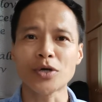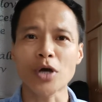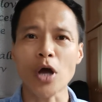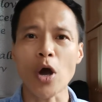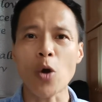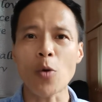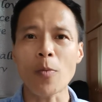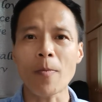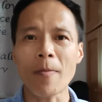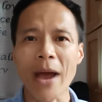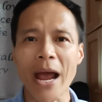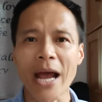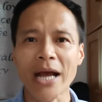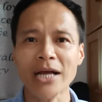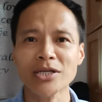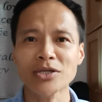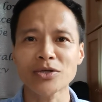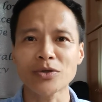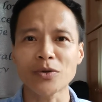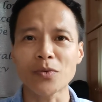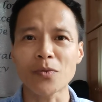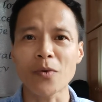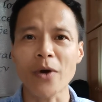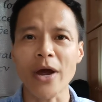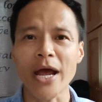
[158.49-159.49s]
go back
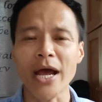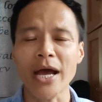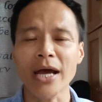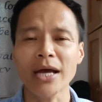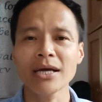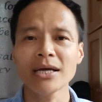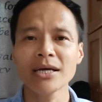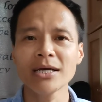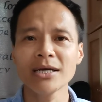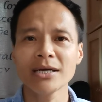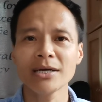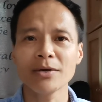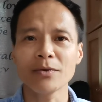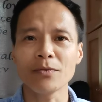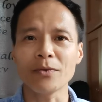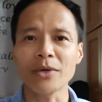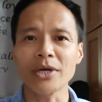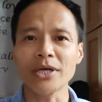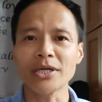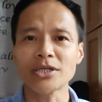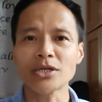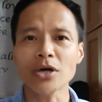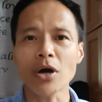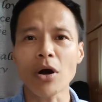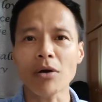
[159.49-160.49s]
to where
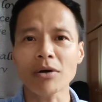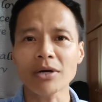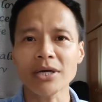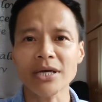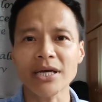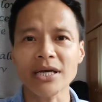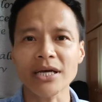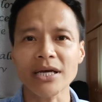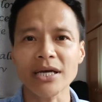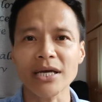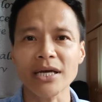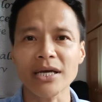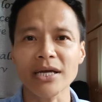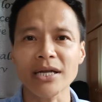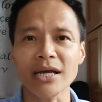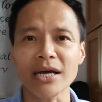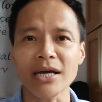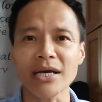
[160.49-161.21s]
we took it,